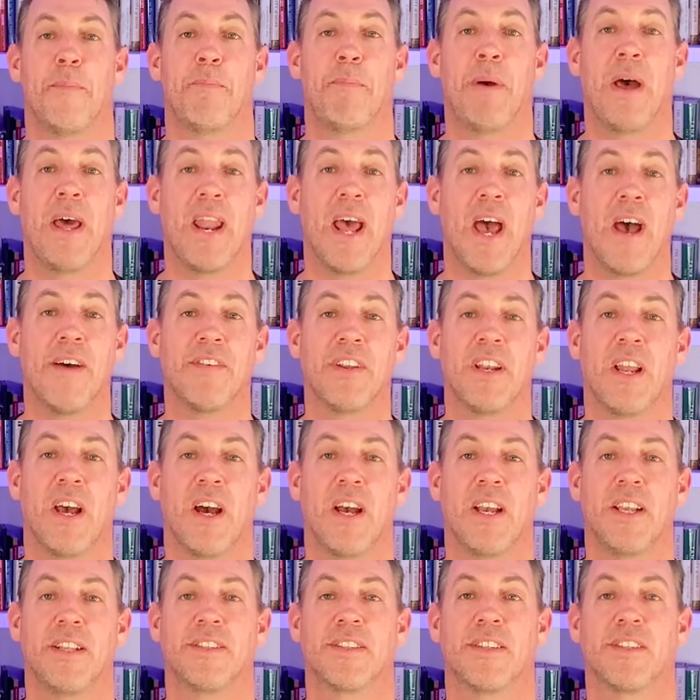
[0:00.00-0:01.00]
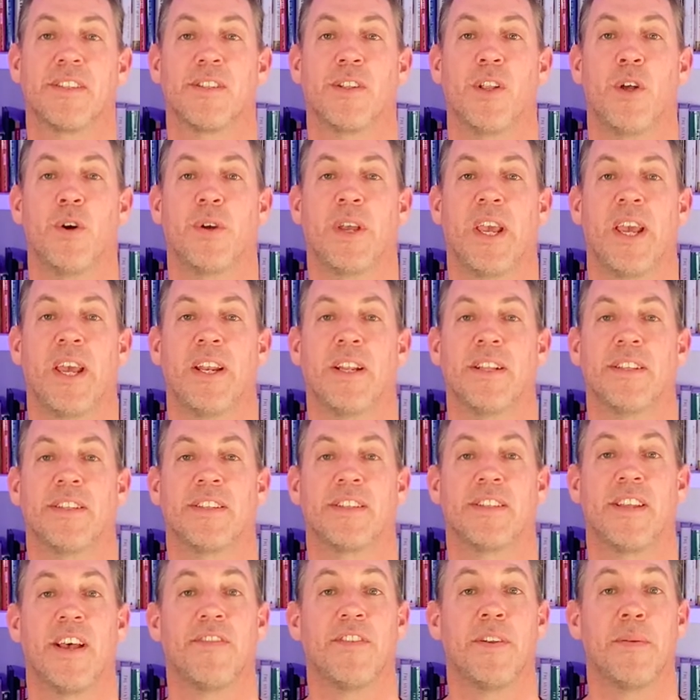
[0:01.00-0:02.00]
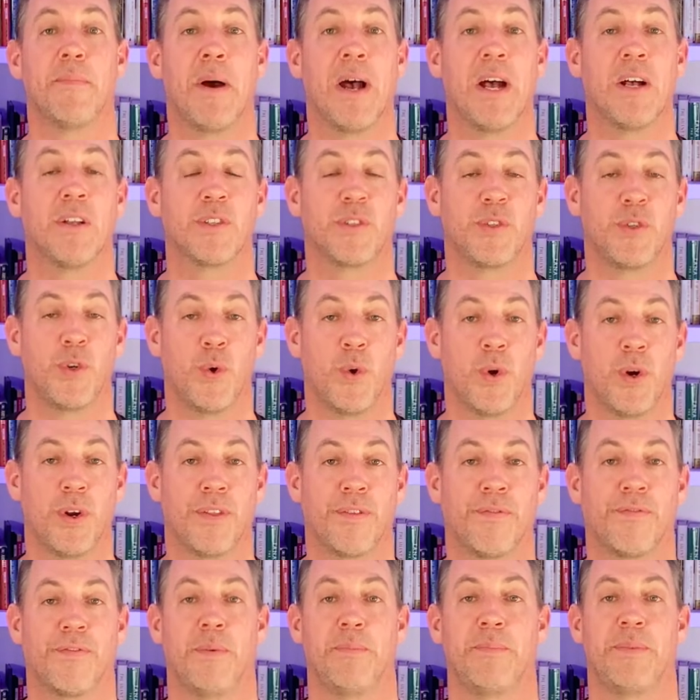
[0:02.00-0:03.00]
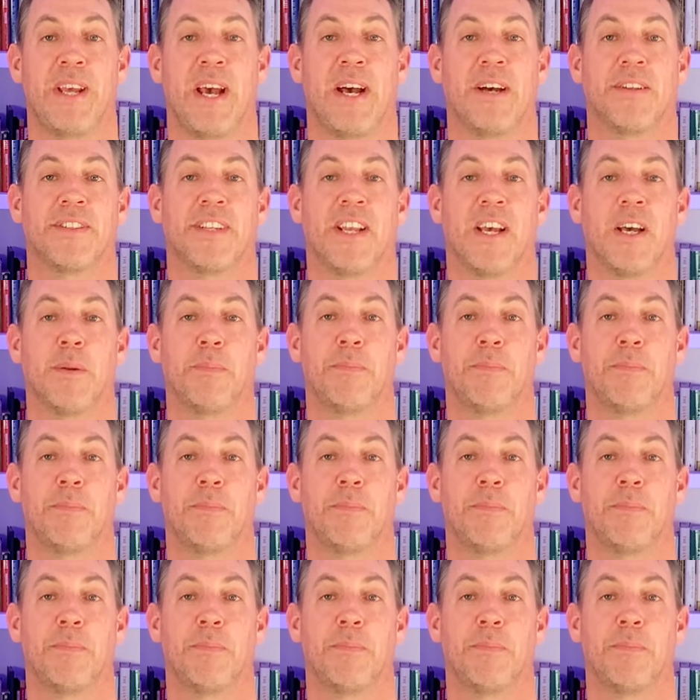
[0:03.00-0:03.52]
Ben Avon Heights is located 7 miles north from downtown